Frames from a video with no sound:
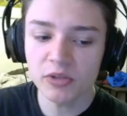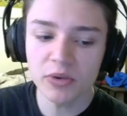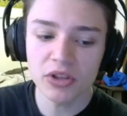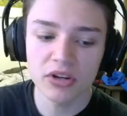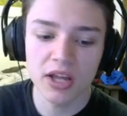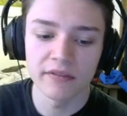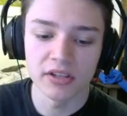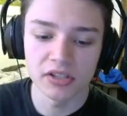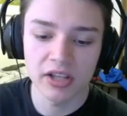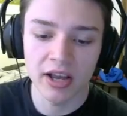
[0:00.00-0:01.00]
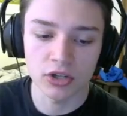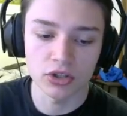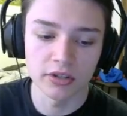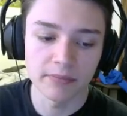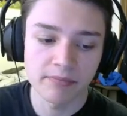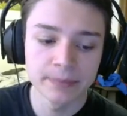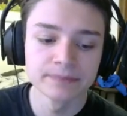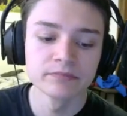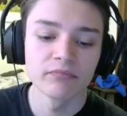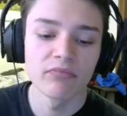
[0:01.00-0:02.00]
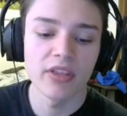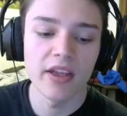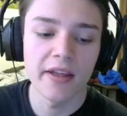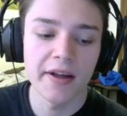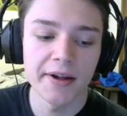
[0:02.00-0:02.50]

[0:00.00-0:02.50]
week there kind of is, actually. They